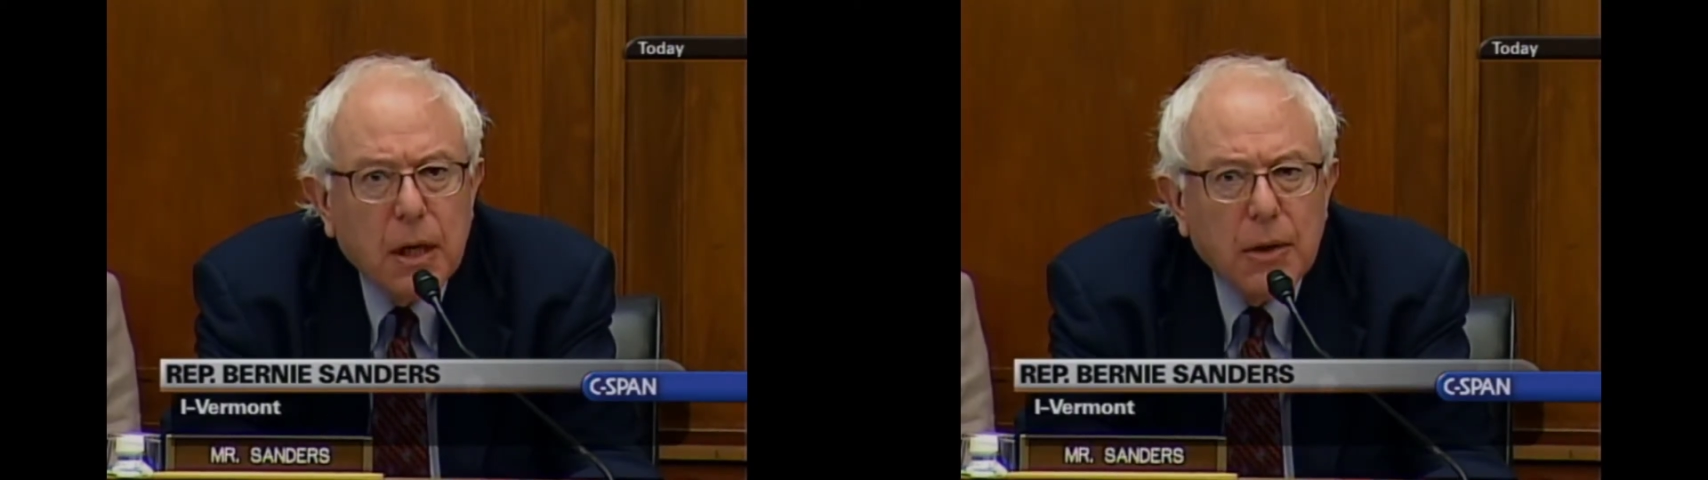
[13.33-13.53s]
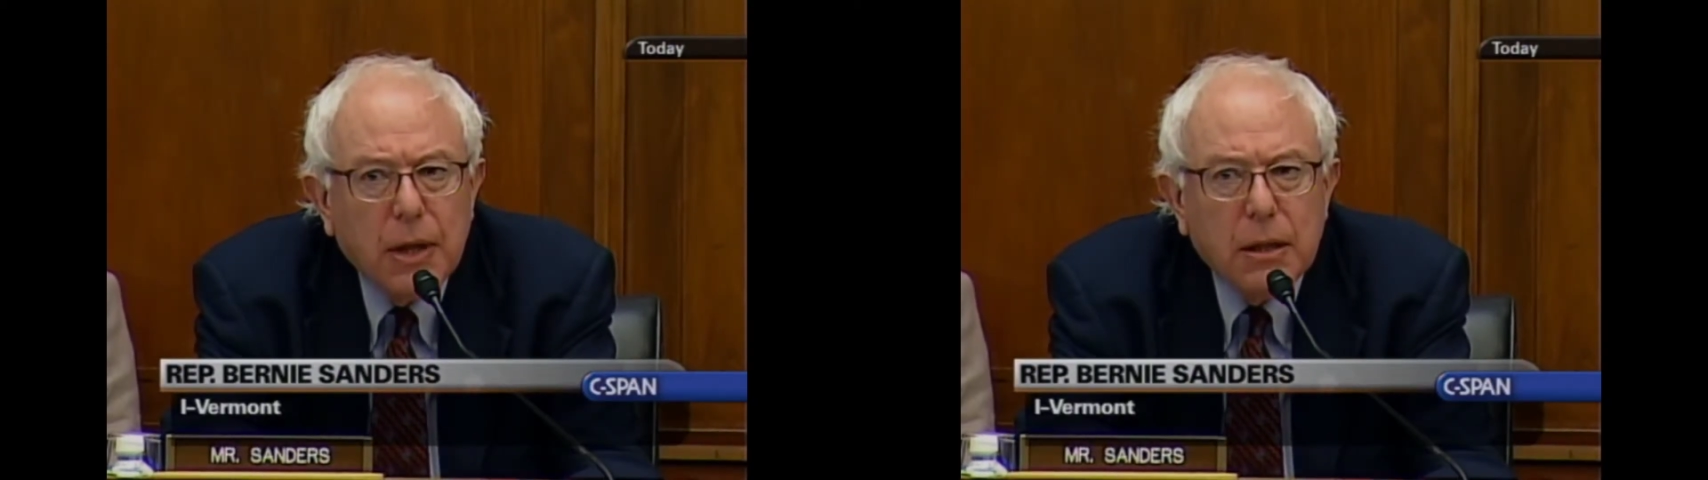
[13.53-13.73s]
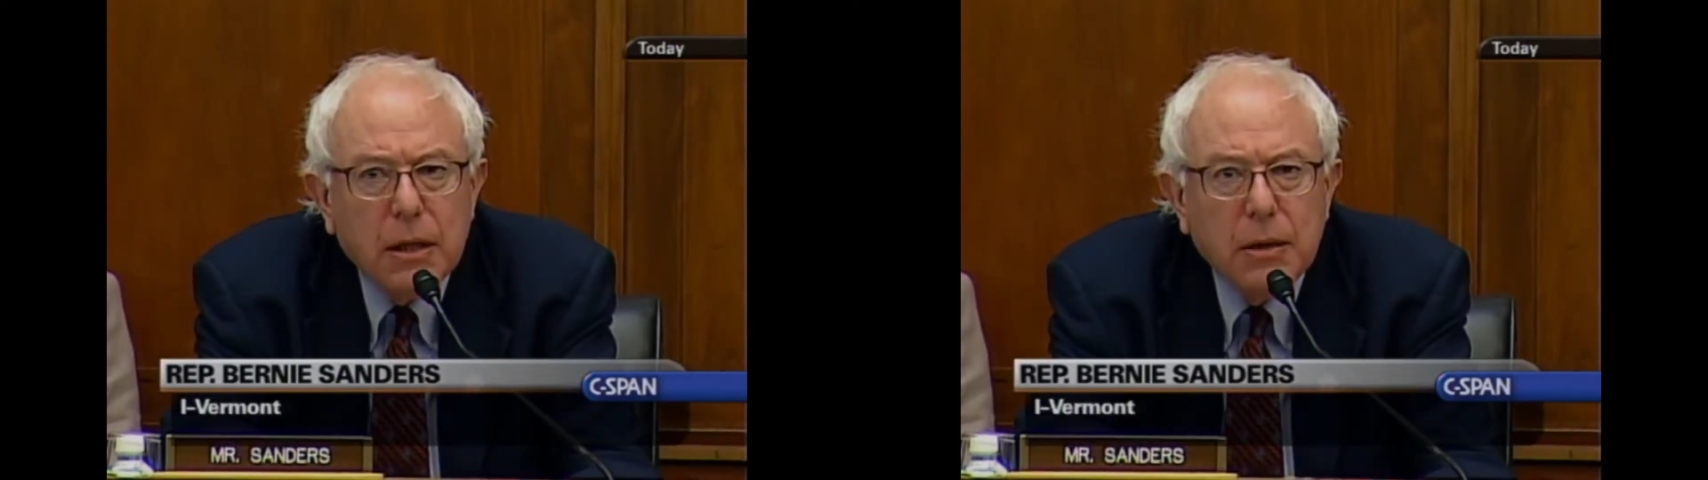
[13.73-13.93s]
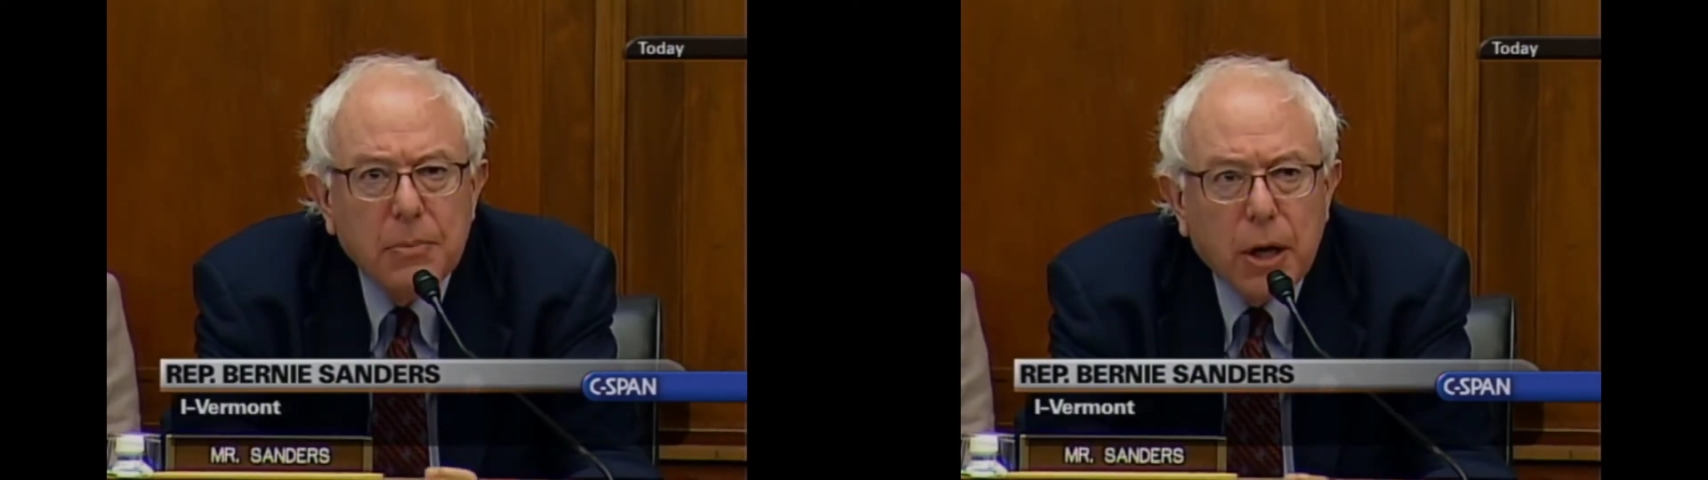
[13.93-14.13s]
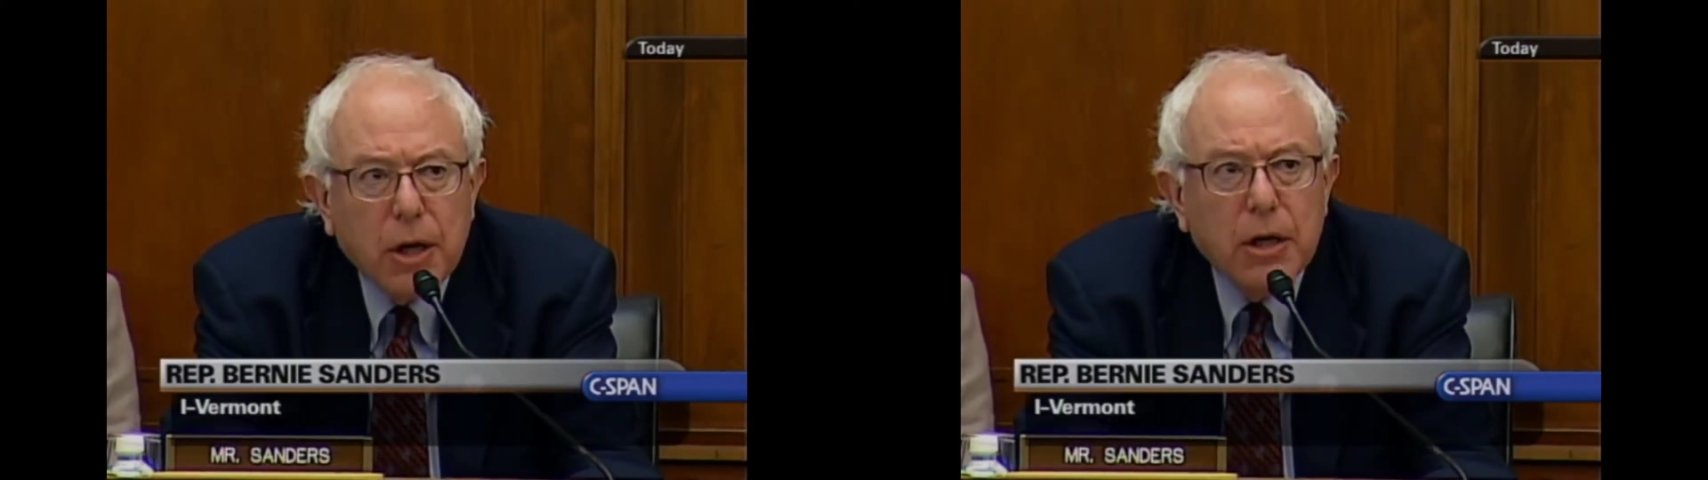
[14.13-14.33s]
that the
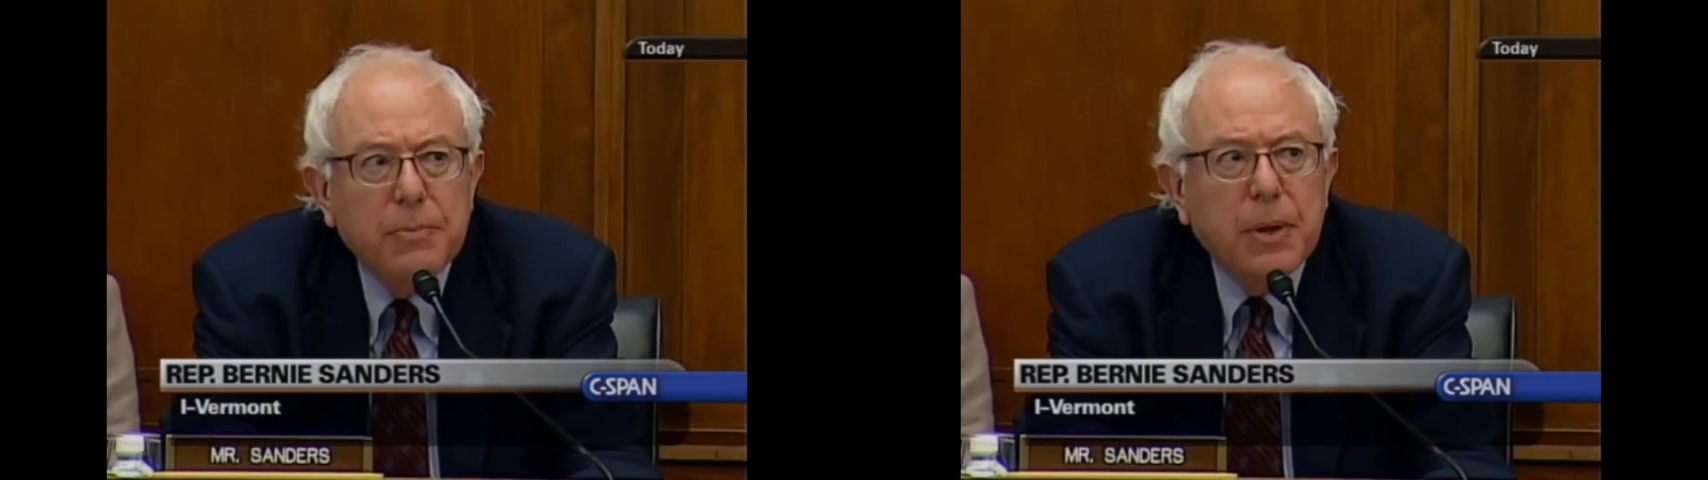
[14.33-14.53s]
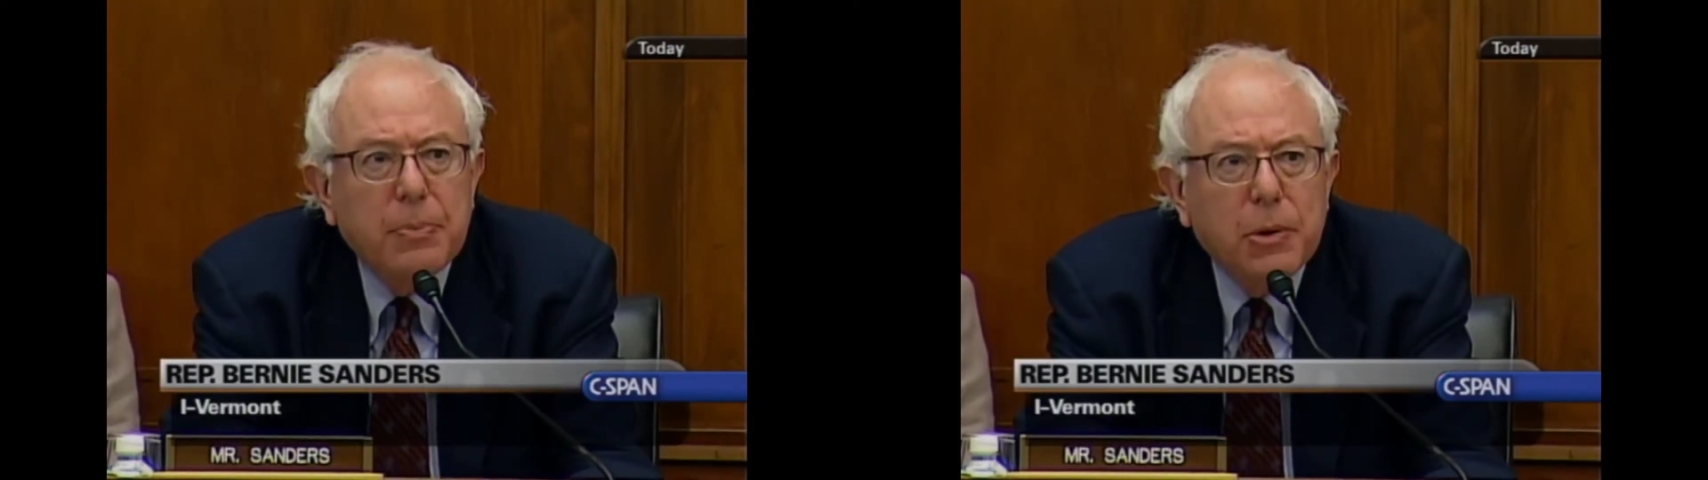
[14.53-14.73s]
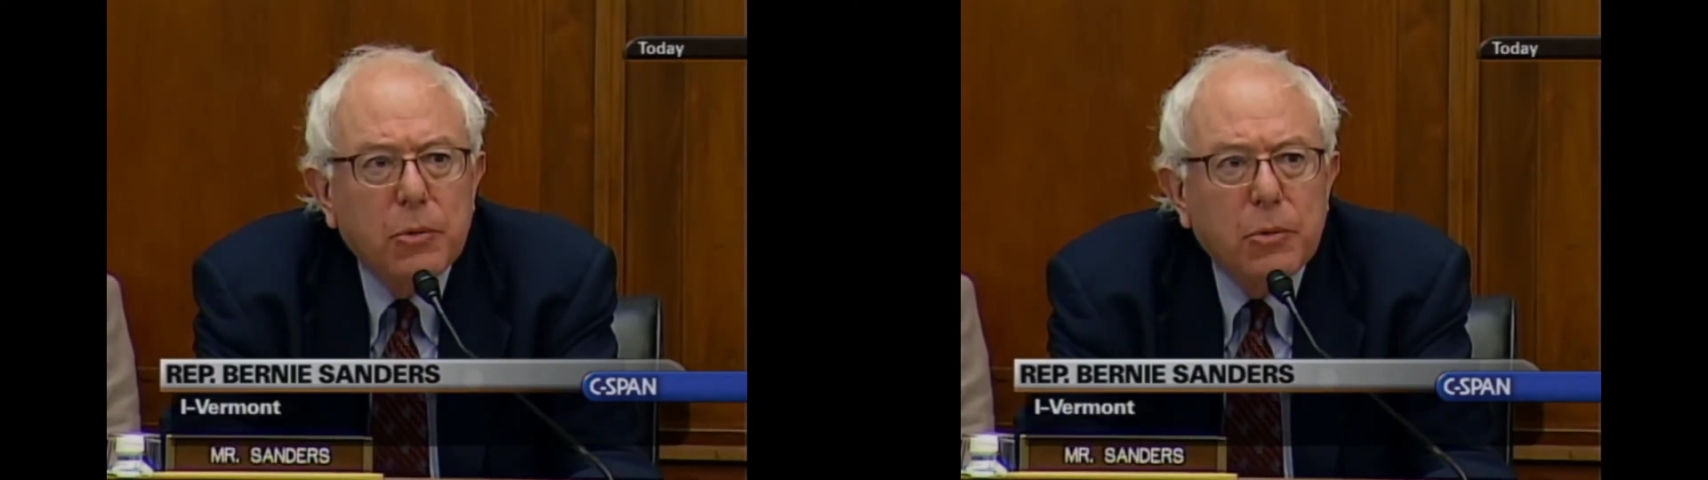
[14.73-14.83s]
American people